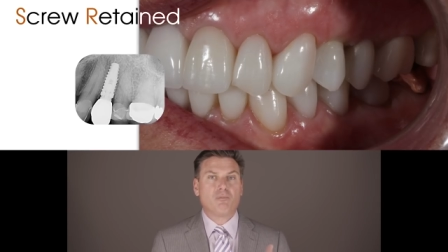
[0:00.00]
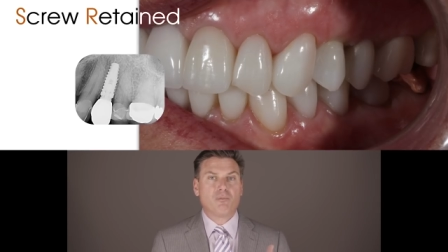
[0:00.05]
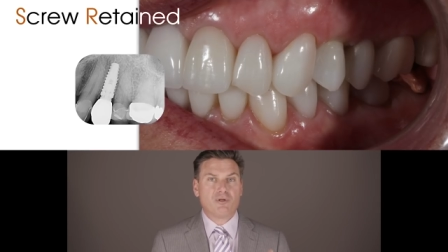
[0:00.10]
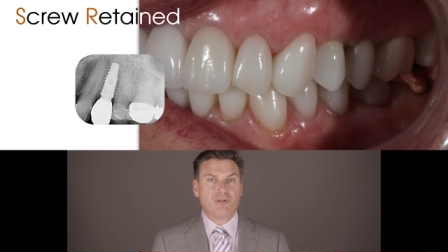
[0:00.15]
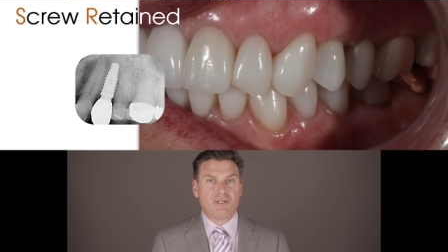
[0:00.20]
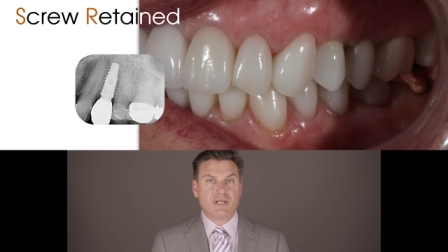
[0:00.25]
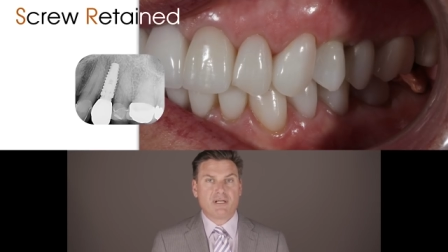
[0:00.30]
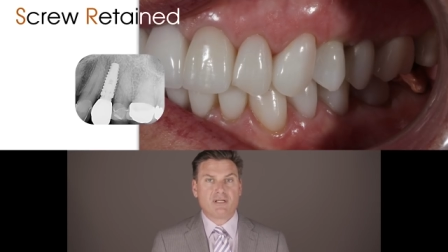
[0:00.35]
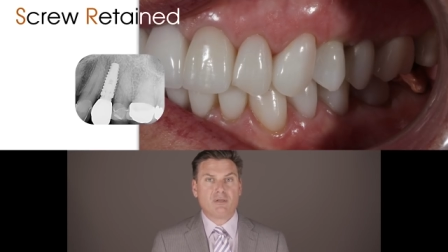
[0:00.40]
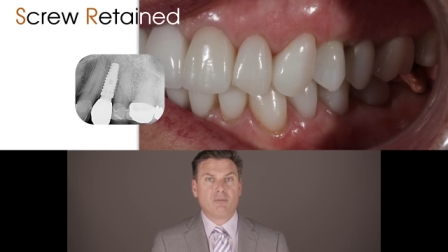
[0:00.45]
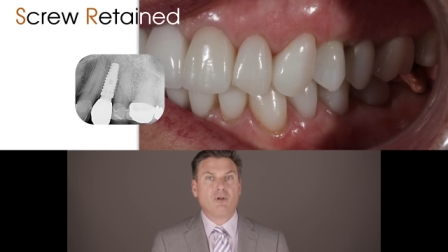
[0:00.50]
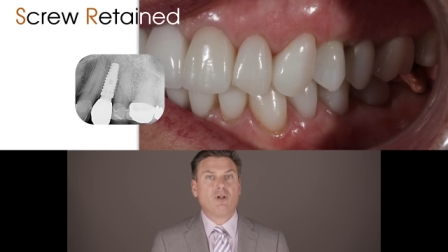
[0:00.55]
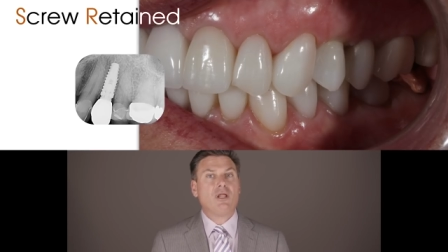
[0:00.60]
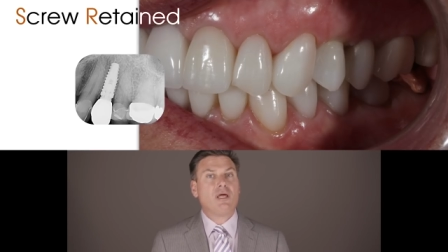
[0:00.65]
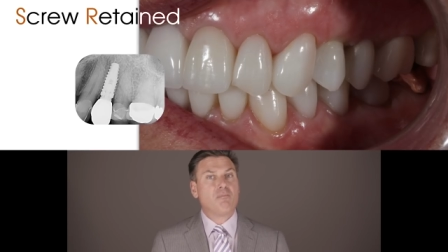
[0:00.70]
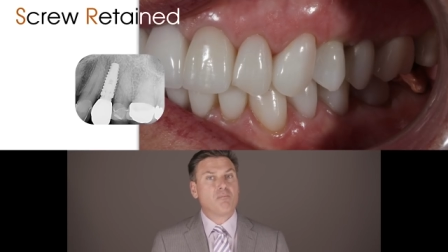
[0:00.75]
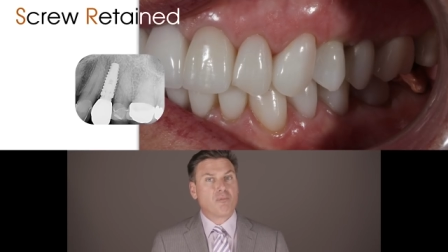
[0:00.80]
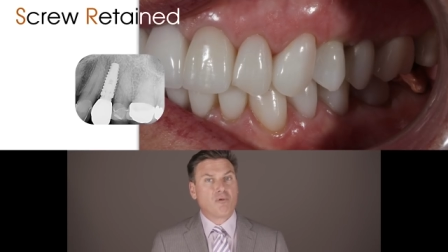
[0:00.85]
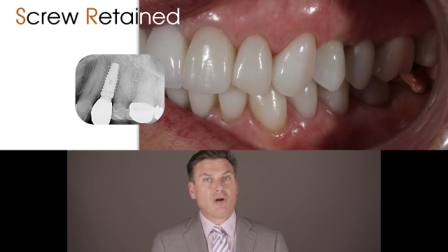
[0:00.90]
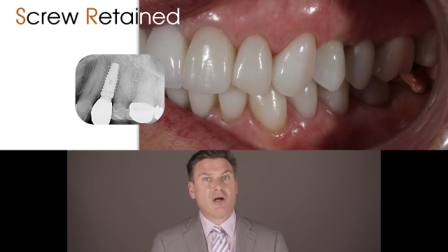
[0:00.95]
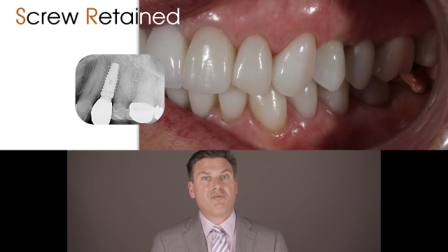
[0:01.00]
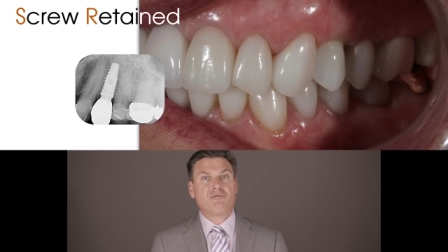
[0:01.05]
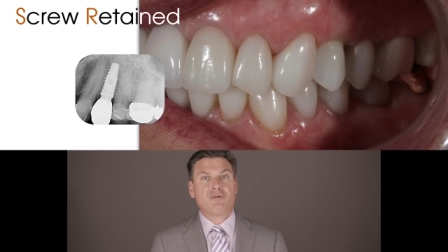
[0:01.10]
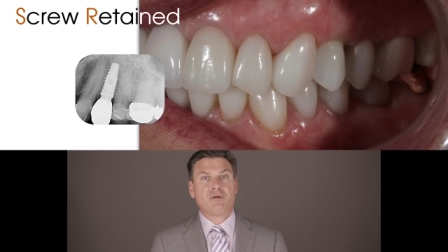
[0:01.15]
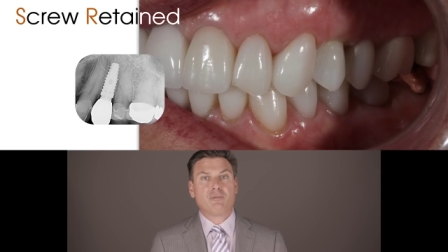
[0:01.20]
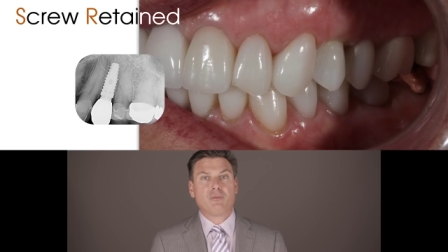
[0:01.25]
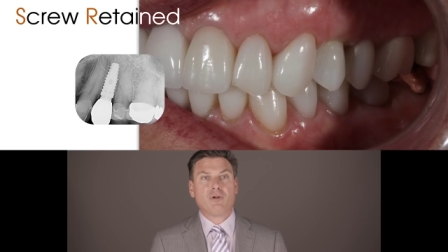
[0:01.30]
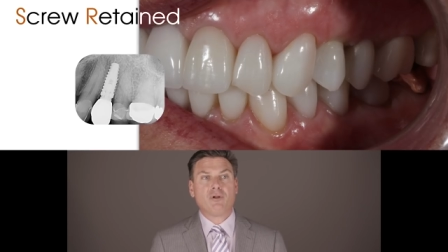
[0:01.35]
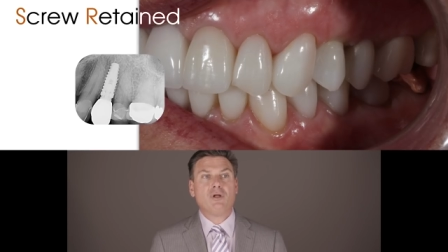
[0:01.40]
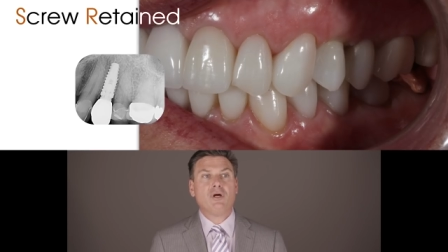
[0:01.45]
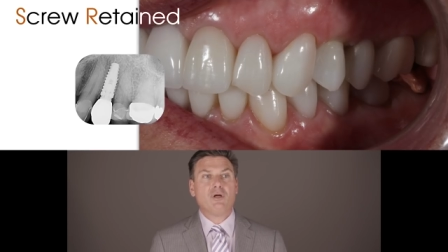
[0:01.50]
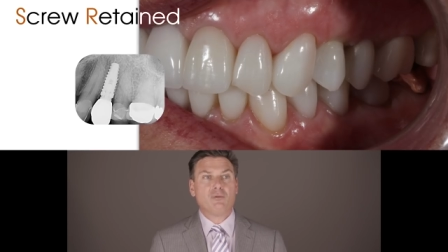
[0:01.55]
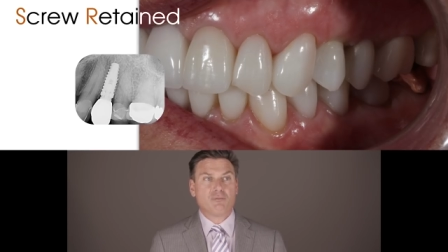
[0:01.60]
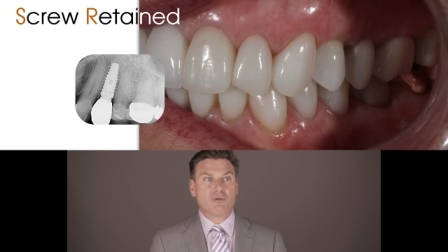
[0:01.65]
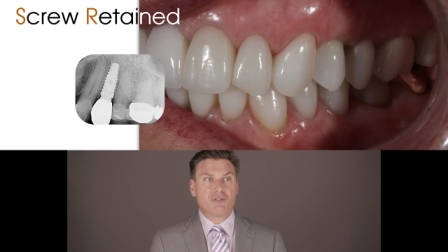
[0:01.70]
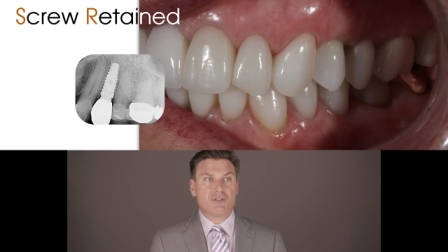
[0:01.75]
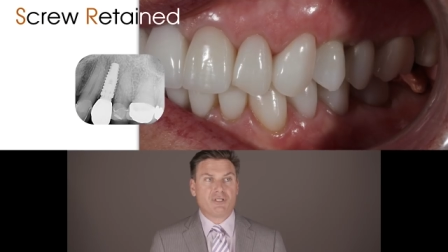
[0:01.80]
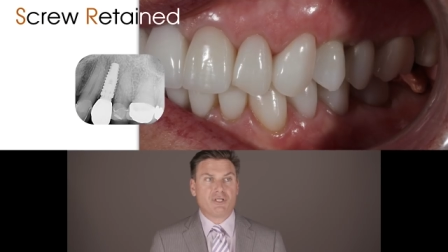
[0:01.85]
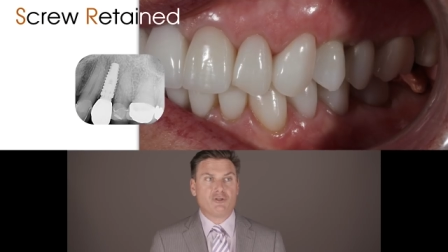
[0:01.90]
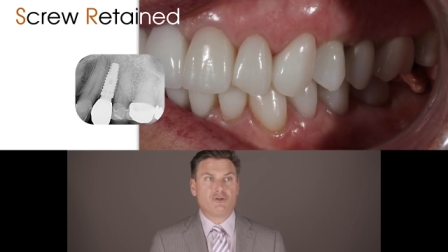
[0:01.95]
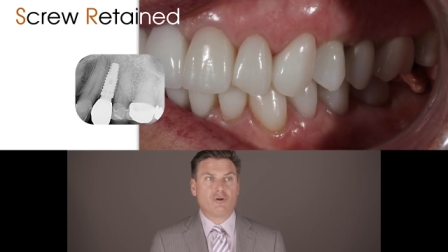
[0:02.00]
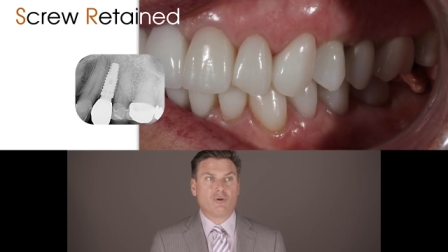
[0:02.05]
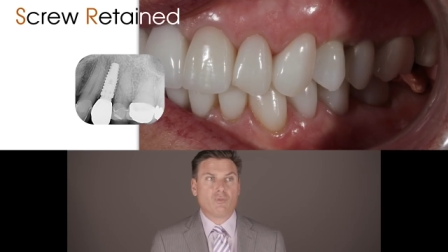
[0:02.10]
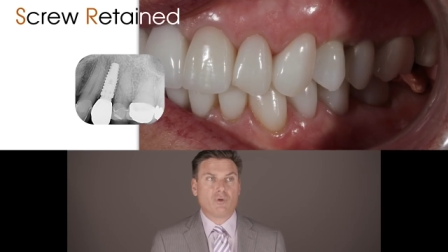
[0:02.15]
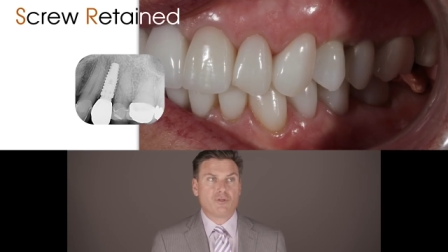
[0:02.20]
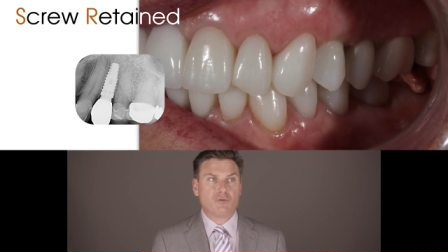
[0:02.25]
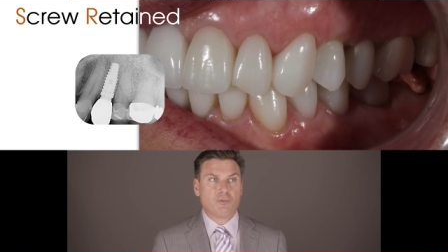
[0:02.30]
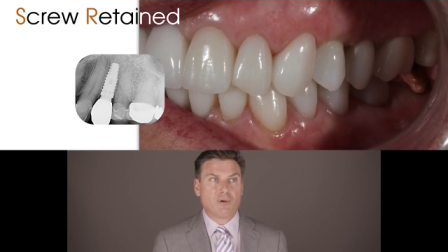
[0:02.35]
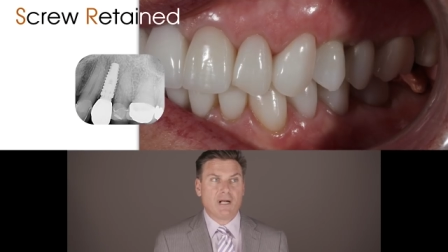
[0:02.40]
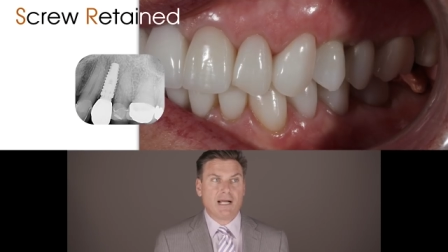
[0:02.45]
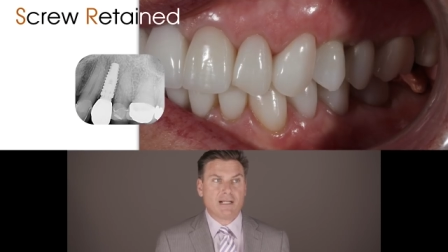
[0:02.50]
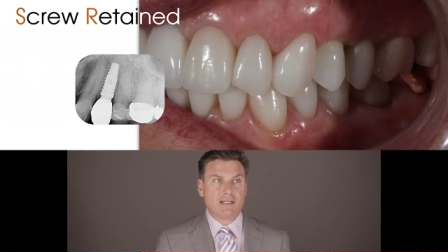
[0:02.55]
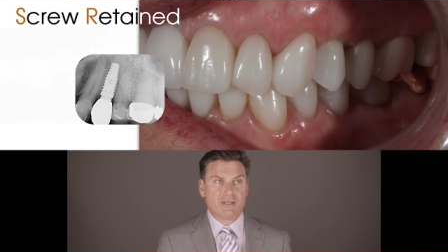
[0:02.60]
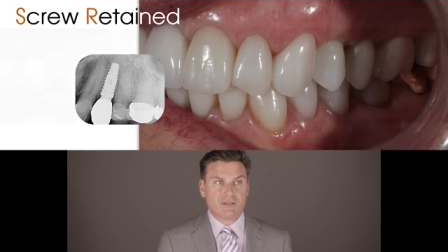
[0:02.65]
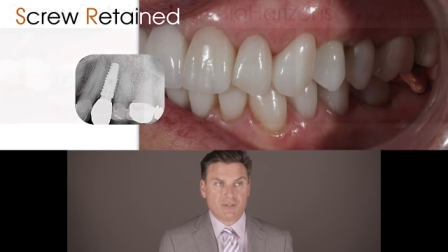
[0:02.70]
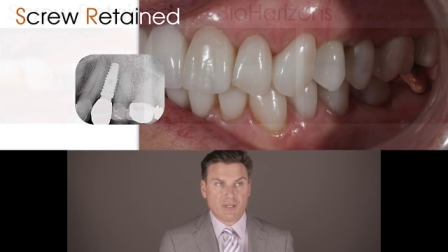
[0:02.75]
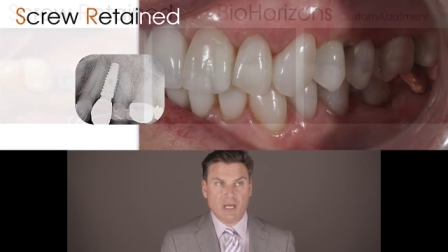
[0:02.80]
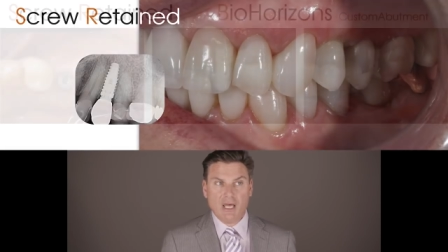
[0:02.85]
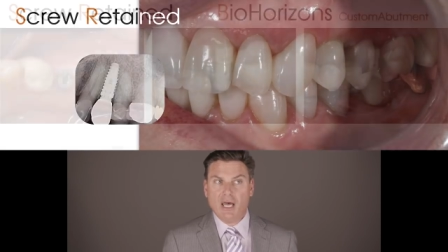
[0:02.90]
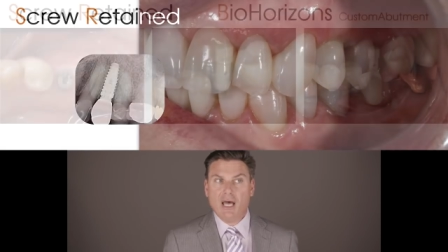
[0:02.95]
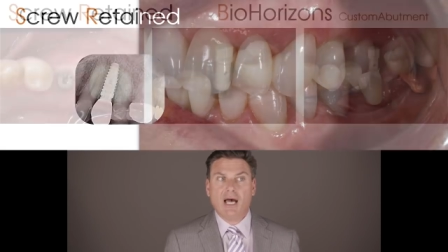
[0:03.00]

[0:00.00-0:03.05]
predictable, and profitable procedure in one's practice.